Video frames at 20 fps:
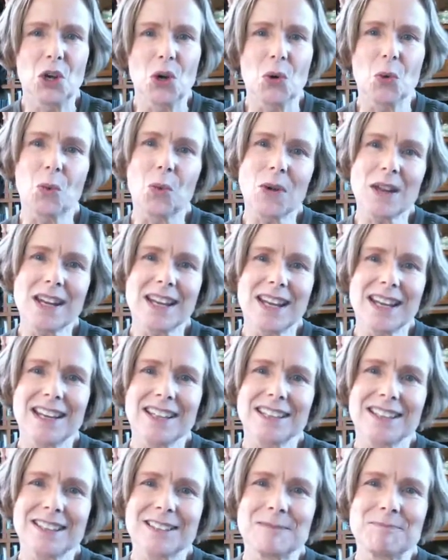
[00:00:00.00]
we
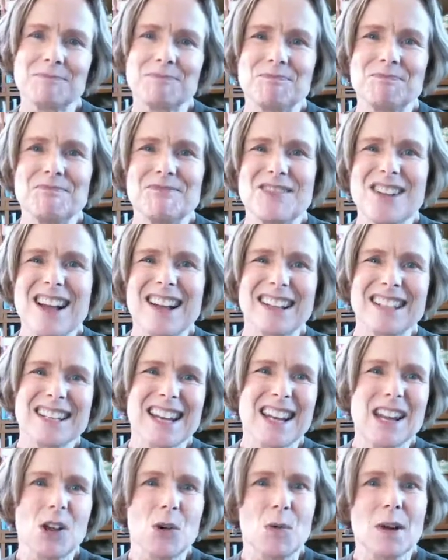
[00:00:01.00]
can not
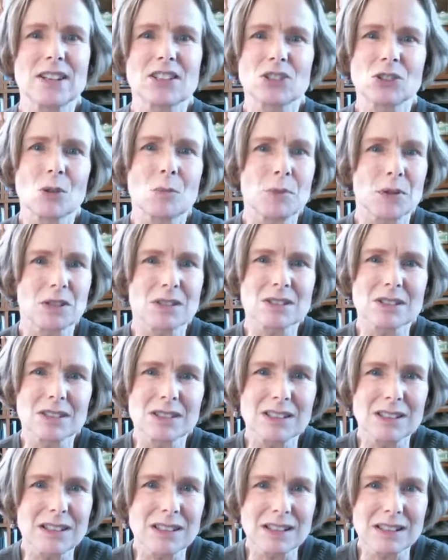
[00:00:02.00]
take quite so
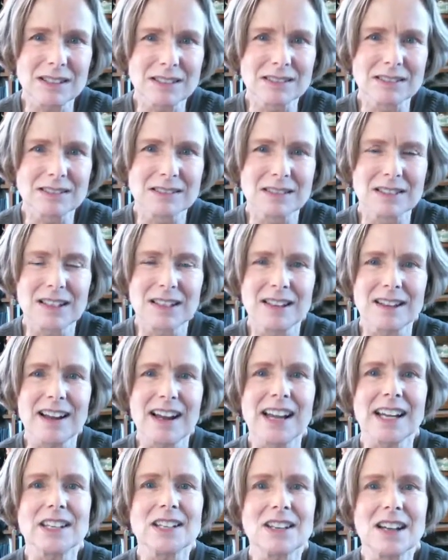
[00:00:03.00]
personally
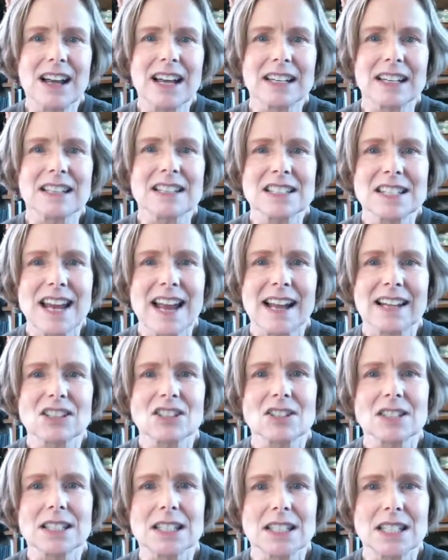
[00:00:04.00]
and not attach
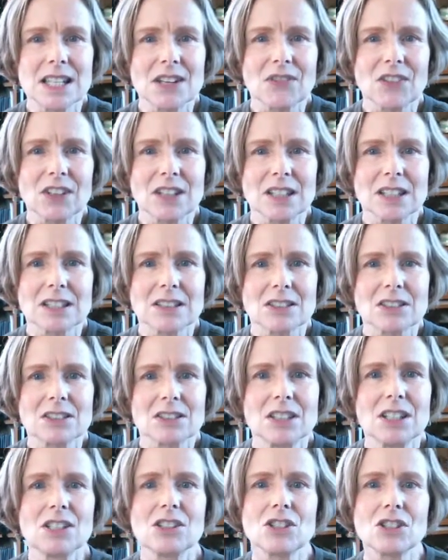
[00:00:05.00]
significance
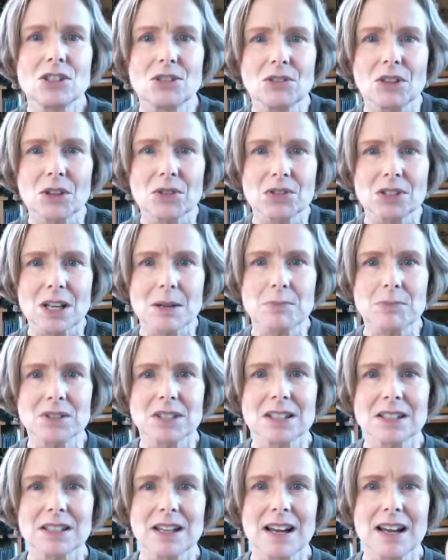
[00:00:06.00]
to those ups
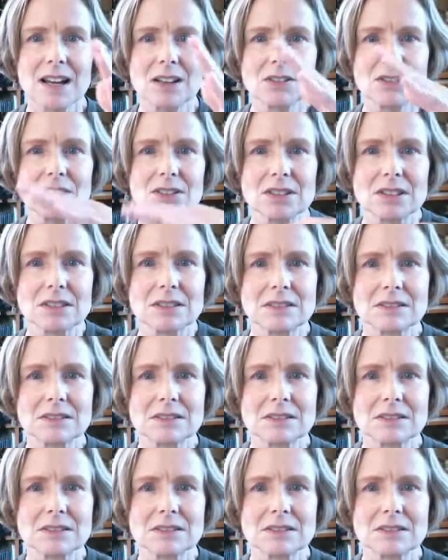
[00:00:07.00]
and downs.